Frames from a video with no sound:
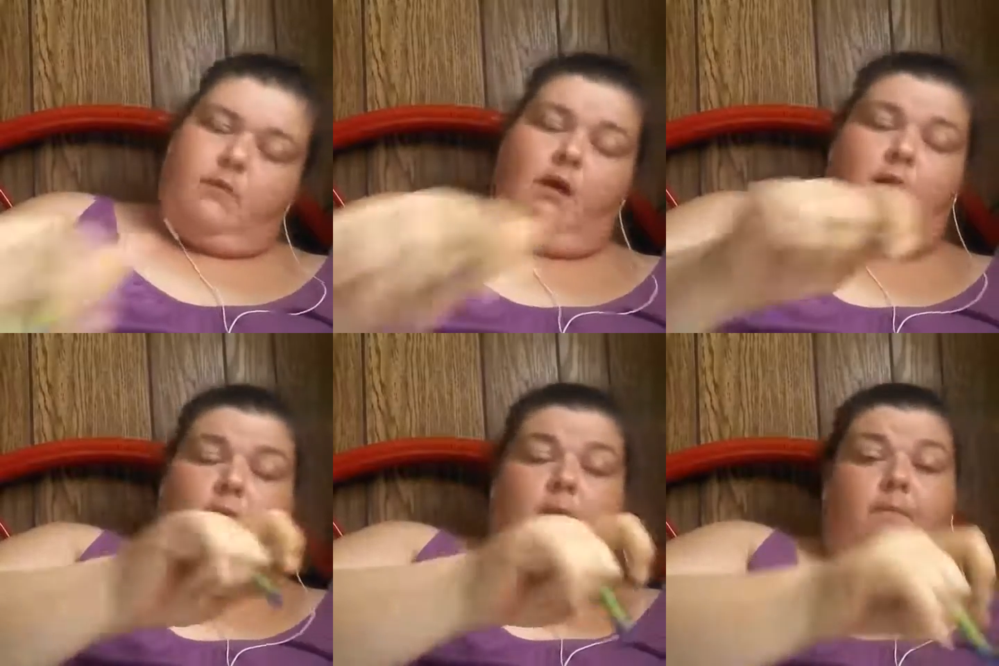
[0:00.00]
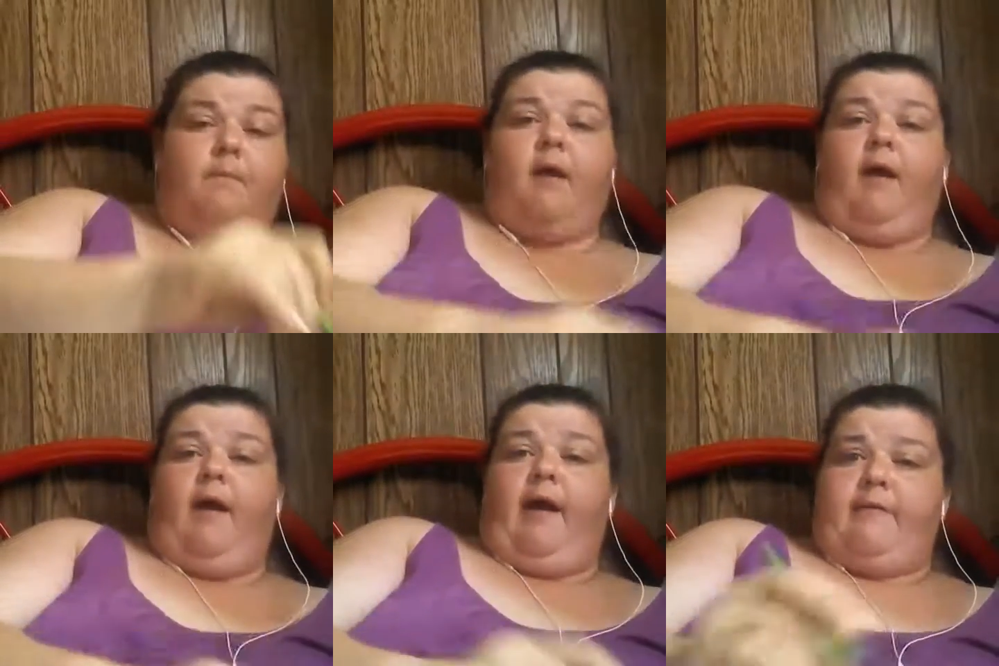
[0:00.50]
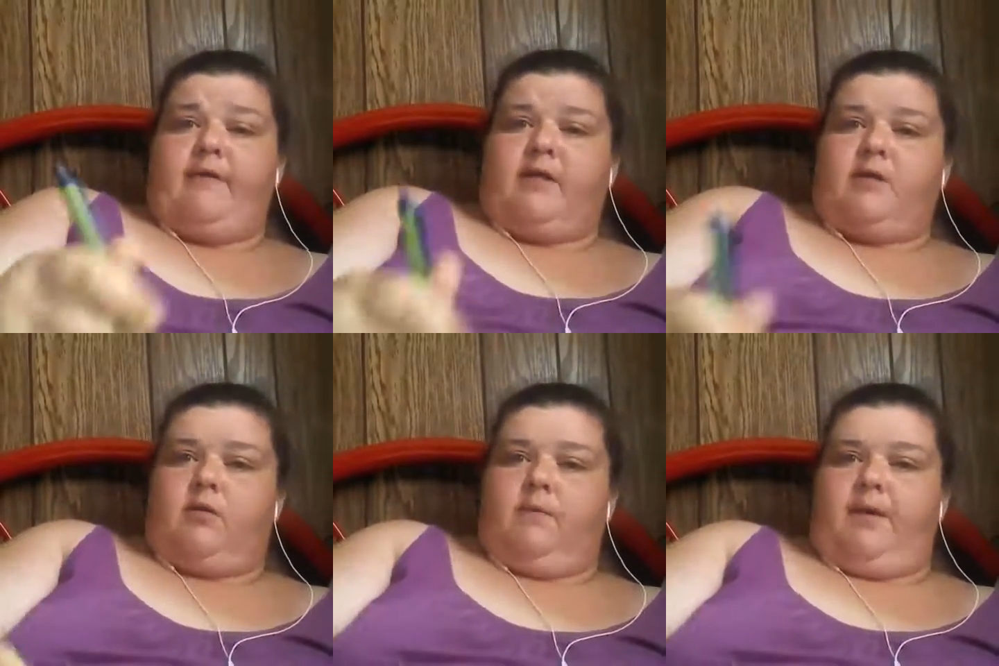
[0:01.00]
And
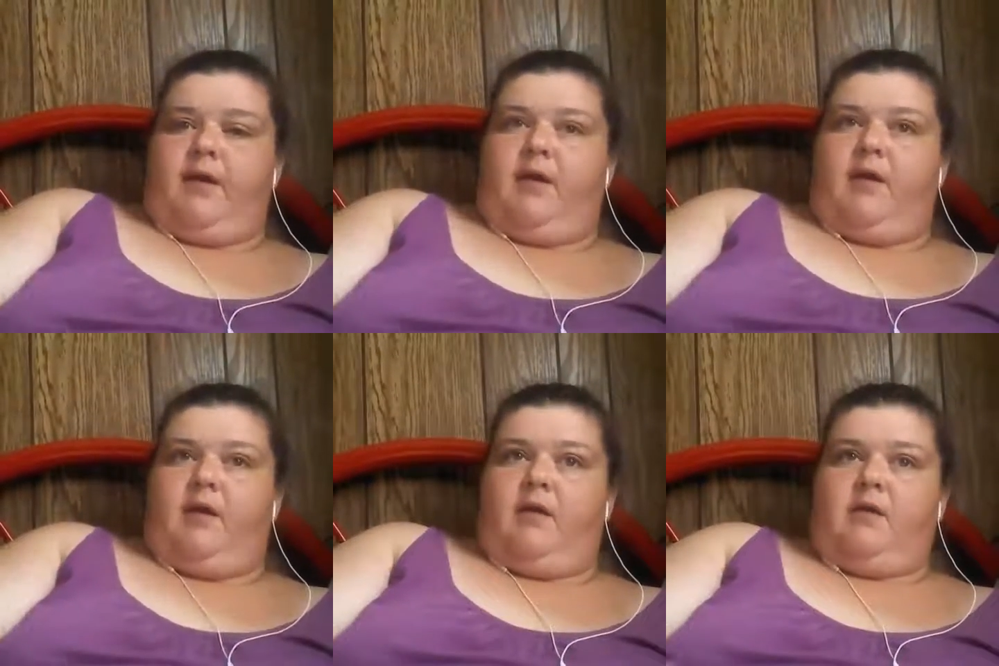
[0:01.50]
that's on the pin.